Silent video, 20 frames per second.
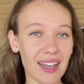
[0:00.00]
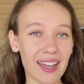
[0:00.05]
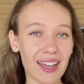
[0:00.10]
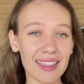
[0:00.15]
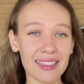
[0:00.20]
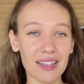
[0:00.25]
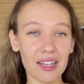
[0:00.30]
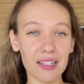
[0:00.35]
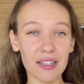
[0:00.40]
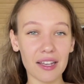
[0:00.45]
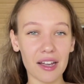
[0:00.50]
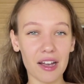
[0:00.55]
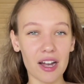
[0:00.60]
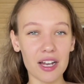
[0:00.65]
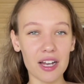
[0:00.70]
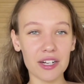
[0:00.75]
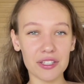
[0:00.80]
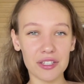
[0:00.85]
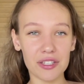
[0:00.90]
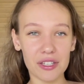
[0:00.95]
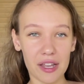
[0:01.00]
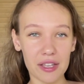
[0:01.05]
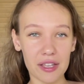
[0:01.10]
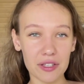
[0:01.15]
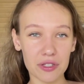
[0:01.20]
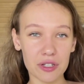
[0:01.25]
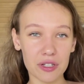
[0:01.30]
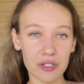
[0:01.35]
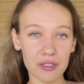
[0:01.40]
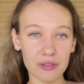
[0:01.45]
And then I hired an
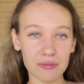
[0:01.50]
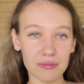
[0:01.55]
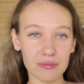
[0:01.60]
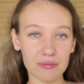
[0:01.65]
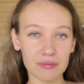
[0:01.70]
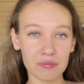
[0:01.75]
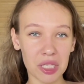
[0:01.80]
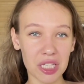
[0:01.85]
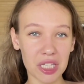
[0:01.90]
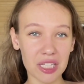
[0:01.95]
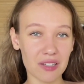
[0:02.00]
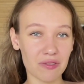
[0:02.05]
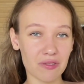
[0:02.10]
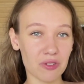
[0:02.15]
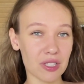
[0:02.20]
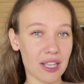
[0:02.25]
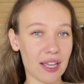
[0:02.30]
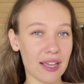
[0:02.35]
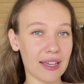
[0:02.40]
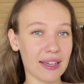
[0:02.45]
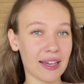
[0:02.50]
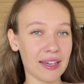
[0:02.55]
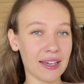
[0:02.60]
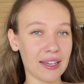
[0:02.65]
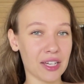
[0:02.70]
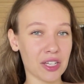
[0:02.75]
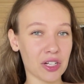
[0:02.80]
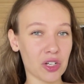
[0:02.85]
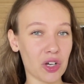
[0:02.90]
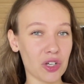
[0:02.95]
editor, because I was like, I
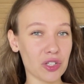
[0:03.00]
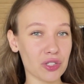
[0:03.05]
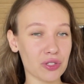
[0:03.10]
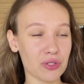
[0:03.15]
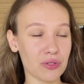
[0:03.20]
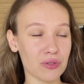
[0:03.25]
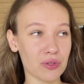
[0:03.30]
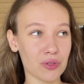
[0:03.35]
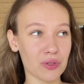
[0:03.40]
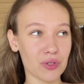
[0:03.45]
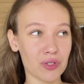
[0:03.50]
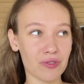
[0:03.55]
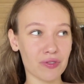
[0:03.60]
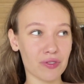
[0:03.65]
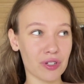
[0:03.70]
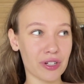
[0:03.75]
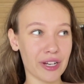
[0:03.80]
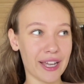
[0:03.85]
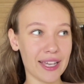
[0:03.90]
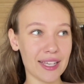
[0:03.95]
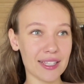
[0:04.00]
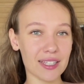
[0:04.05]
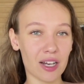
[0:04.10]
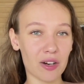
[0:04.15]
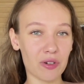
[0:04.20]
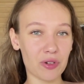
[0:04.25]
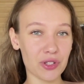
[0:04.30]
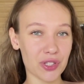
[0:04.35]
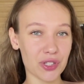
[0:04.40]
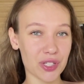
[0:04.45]
cannot do it for 8
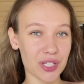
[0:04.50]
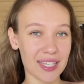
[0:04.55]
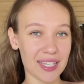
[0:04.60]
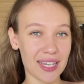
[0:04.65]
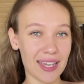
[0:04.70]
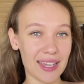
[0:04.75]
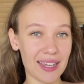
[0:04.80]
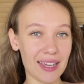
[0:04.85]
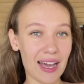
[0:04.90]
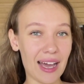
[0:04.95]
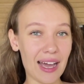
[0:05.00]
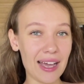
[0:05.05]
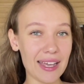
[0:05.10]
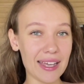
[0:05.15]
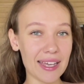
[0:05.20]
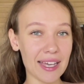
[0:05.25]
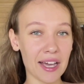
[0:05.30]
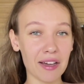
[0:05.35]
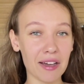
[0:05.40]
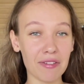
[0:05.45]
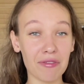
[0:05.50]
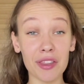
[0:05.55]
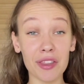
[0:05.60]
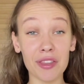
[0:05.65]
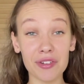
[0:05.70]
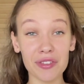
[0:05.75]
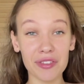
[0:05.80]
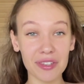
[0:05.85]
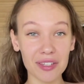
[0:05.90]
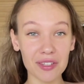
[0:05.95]
hours a day. I have
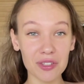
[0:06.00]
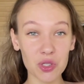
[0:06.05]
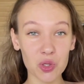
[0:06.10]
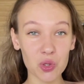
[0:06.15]
other things to